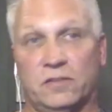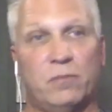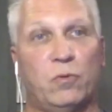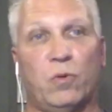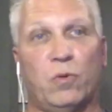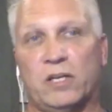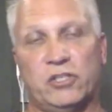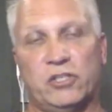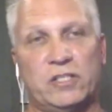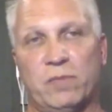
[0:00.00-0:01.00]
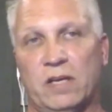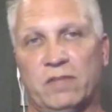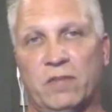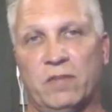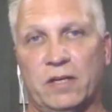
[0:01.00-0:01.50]
one is just at
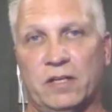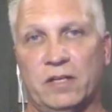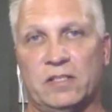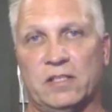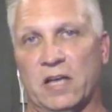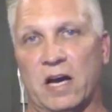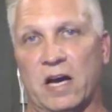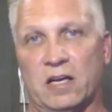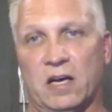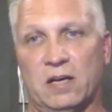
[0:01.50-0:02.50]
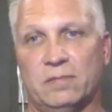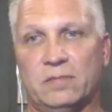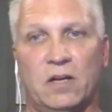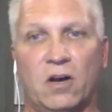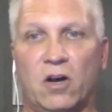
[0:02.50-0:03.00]
menofabundance.com
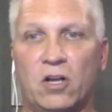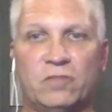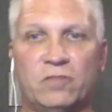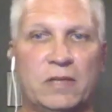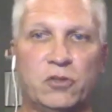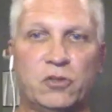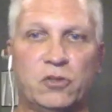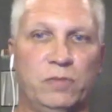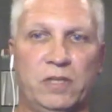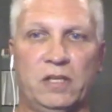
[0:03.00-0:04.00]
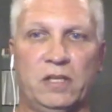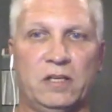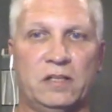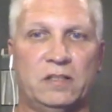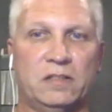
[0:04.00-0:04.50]
all of my social
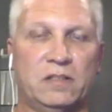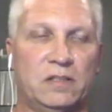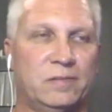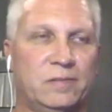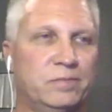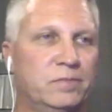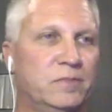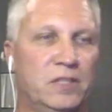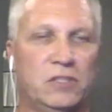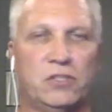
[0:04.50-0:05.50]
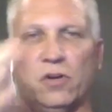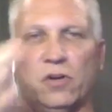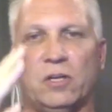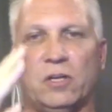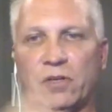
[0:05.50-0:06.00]
media um, links are
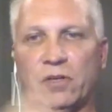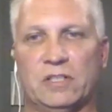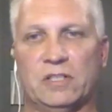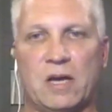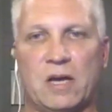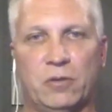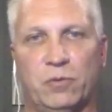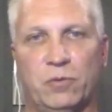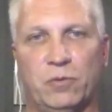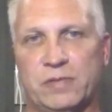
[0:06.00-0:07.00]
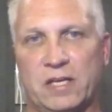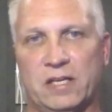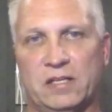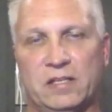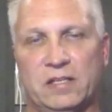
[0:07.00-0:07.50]
all up there on the top of the website.
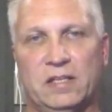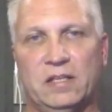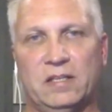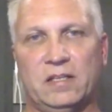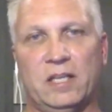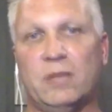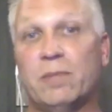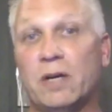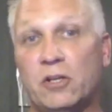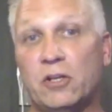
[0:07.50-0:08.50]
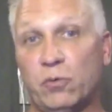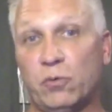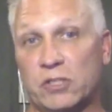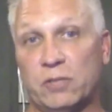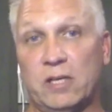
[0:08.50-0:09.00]
Anybody who
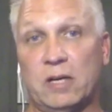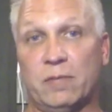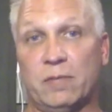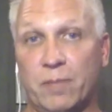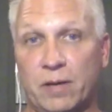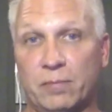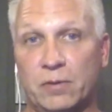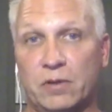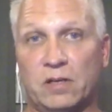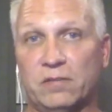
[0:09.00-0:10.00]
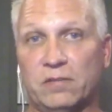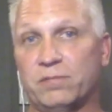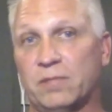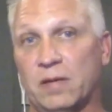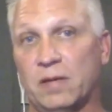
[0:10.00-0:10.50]
wants to become a member of
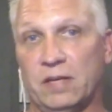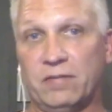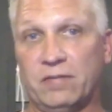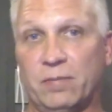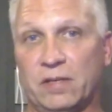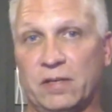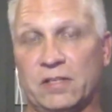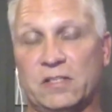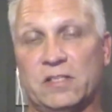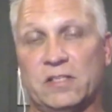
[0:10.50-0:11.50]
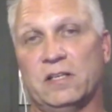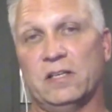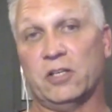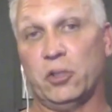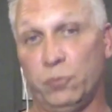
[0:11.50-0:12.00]
my Men of Abundance uh,
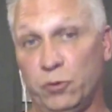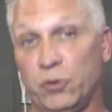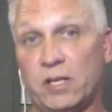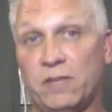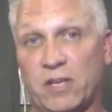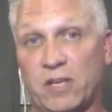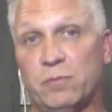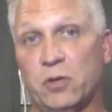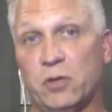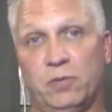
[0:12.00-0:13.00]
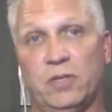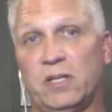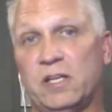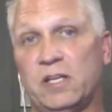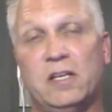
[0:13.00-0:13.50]
community, Facebook
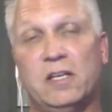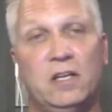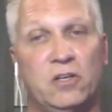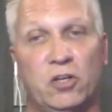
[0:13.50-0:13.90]
community, go to